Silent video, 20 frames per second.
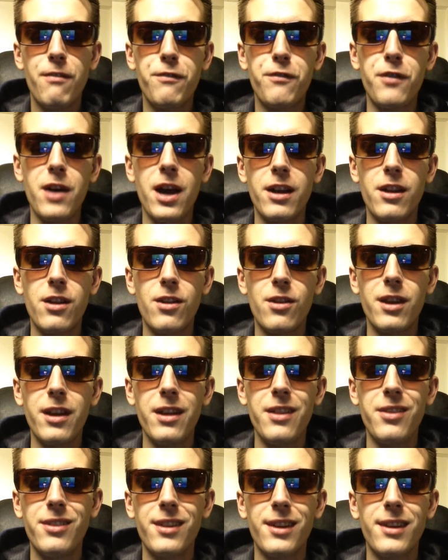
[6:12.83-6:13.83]
fighter
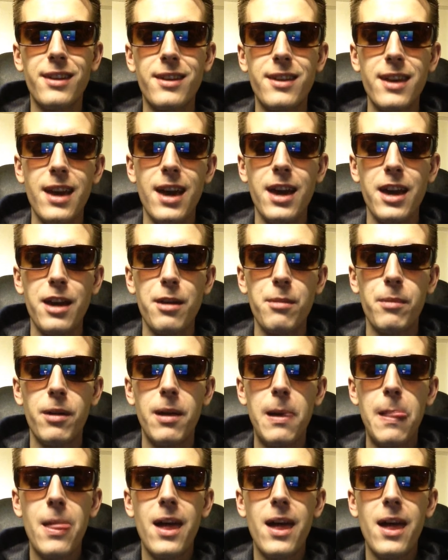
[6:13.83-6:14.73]
in the game.